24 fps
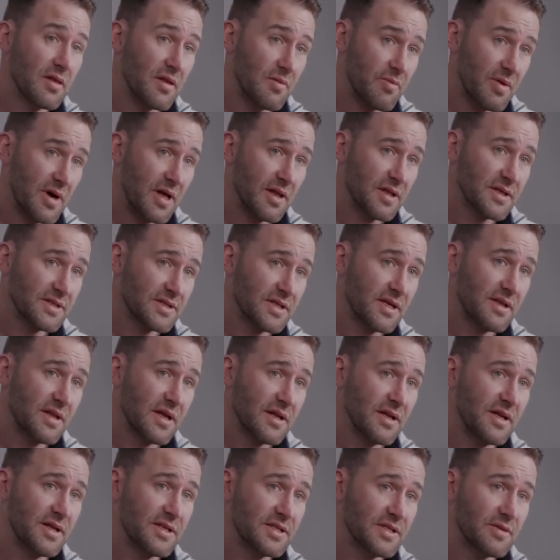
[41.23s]
the policy
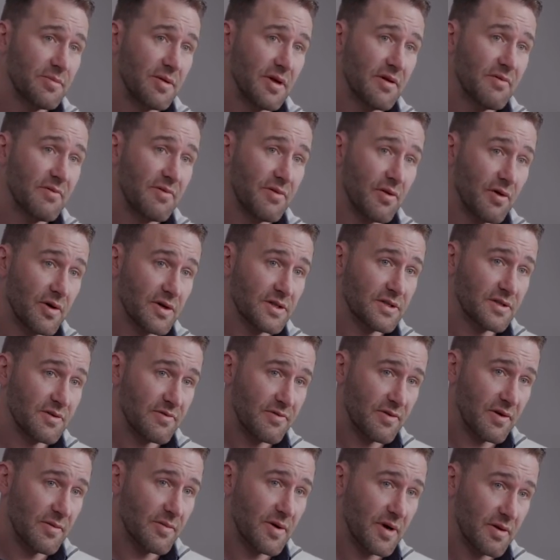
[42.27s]
that needs to be enforced
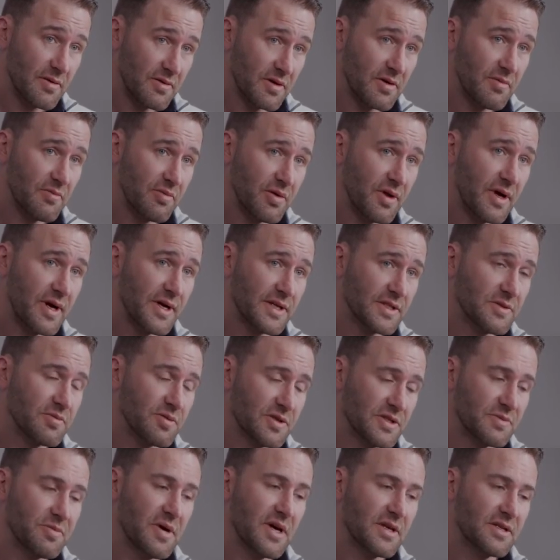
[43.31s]
from a compliance
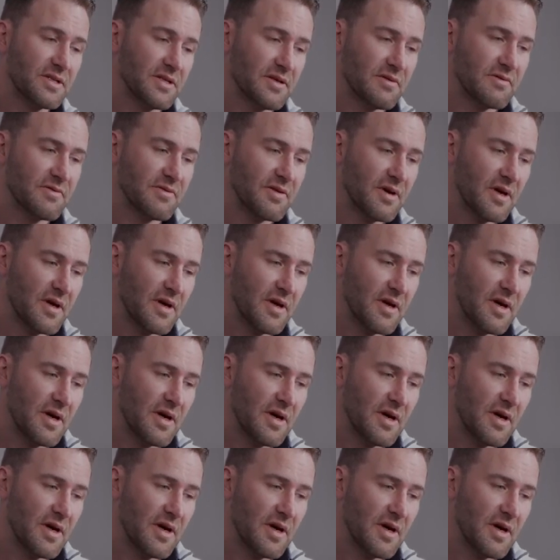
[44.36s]
perspective,